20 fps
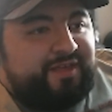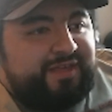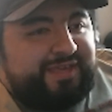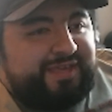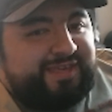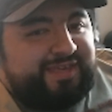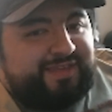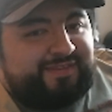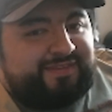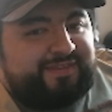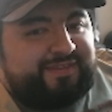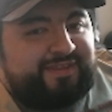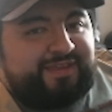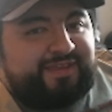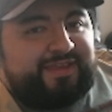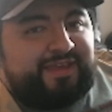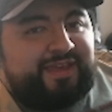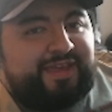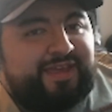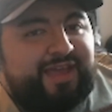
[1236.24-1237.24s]
is
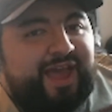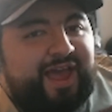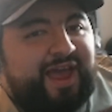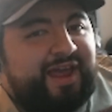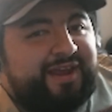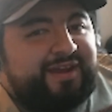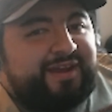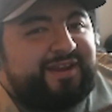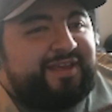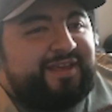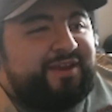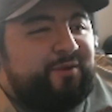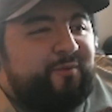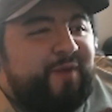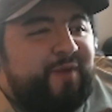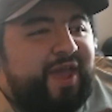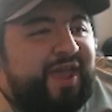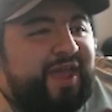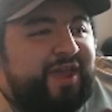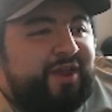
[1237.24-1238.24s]
in a
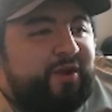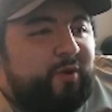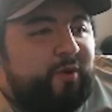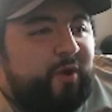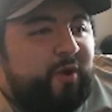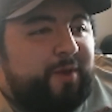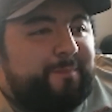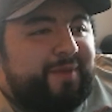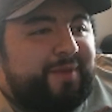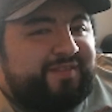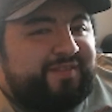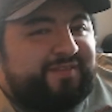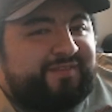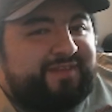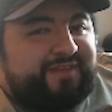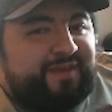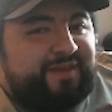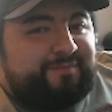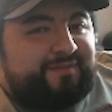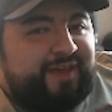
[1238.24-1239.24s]
way annoying, but at the
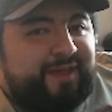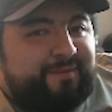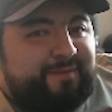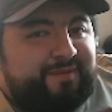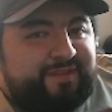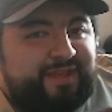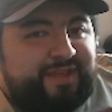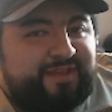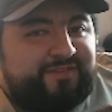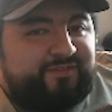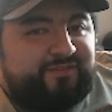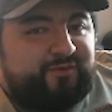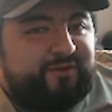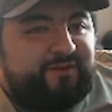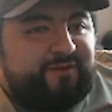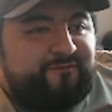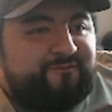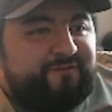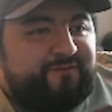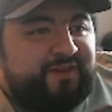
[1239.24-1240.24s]
same time that's sort
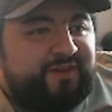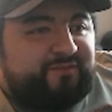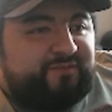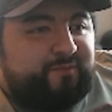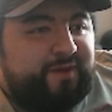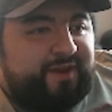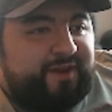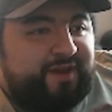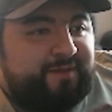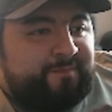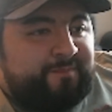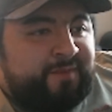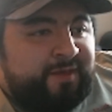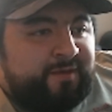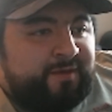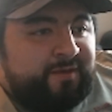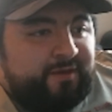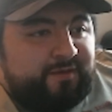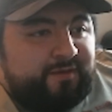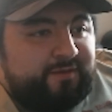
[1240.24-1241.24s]
of fixed when
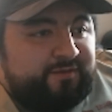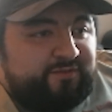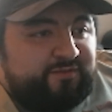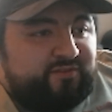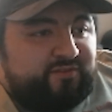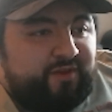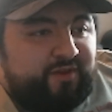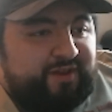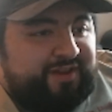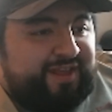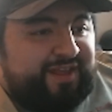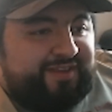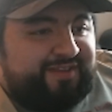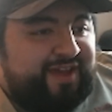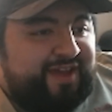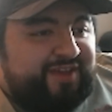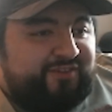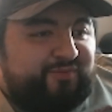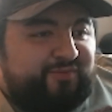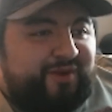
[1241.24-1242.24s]
Shonan like
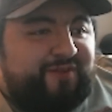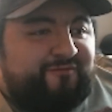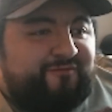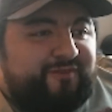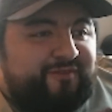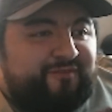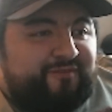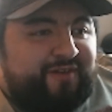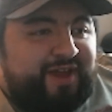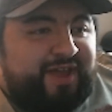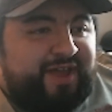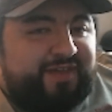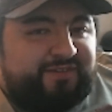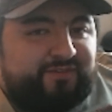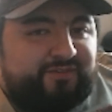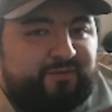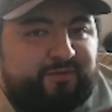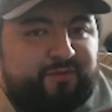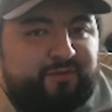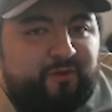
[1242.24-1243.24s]
dies right in front of her eyes.
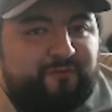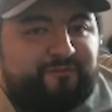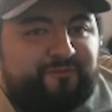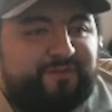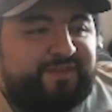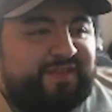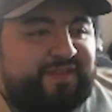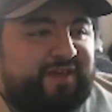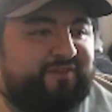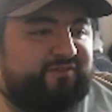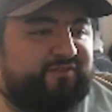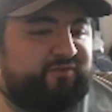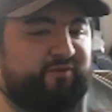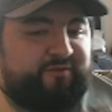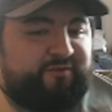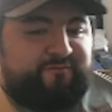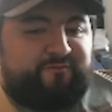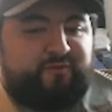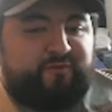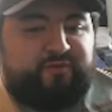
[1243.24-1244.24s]
So hopefully that'll
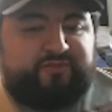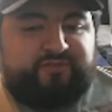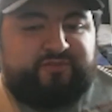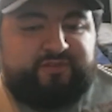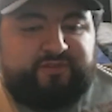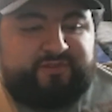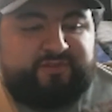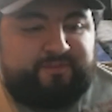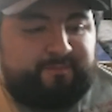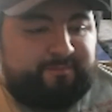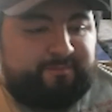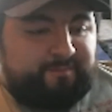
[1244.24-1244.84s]
sort of force her to